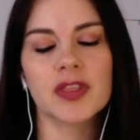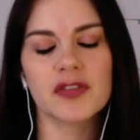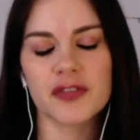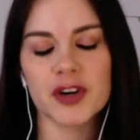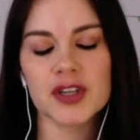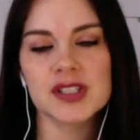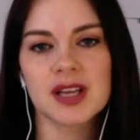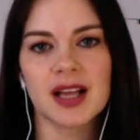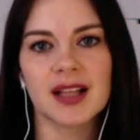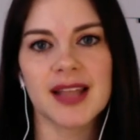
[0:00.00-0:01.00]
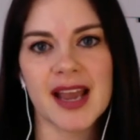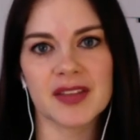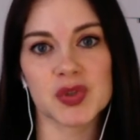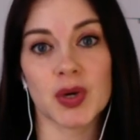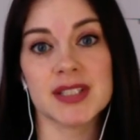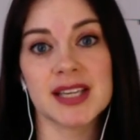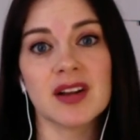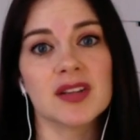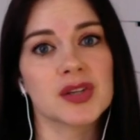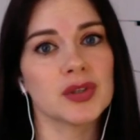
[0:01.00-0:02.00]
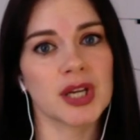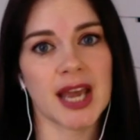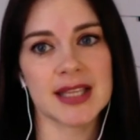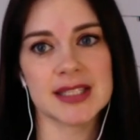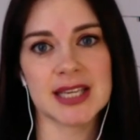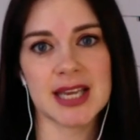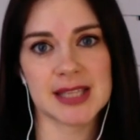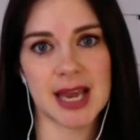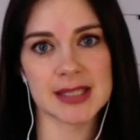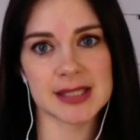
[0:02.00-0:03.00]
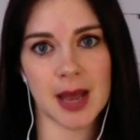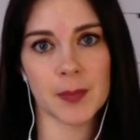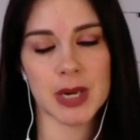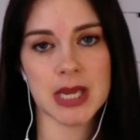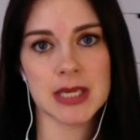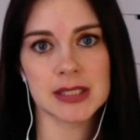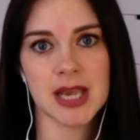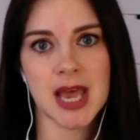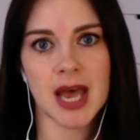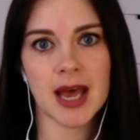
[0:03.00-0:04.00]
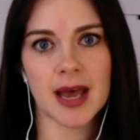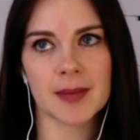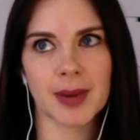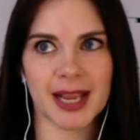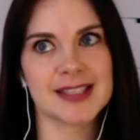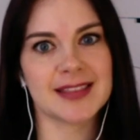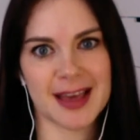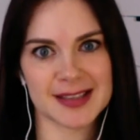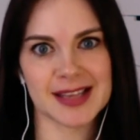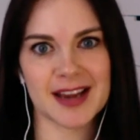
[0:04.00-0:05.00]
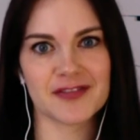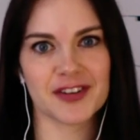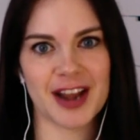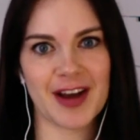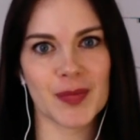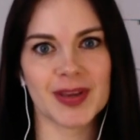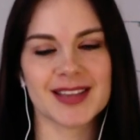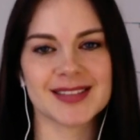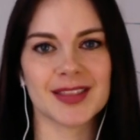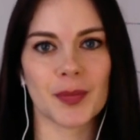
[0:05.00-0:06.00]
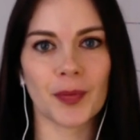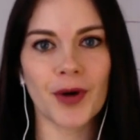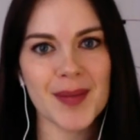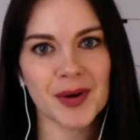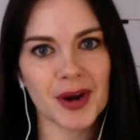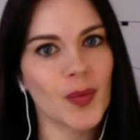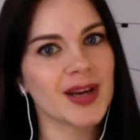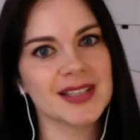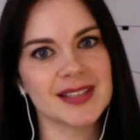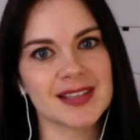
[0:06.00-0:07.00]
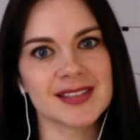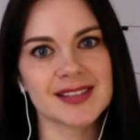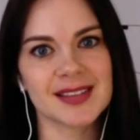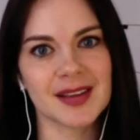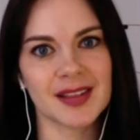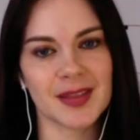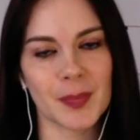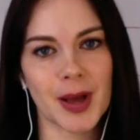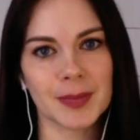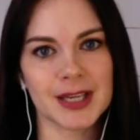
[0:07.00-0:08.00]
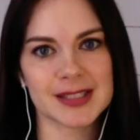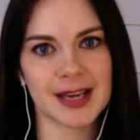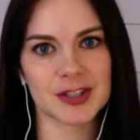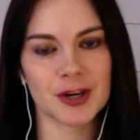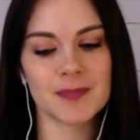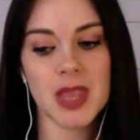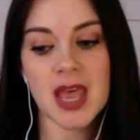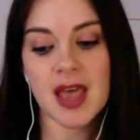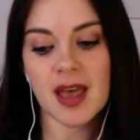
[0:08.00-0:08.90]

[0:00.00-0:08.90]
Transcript: The first leg of the story did also look at TSX companies, but I can set that aside for now because the primary one is the public sector.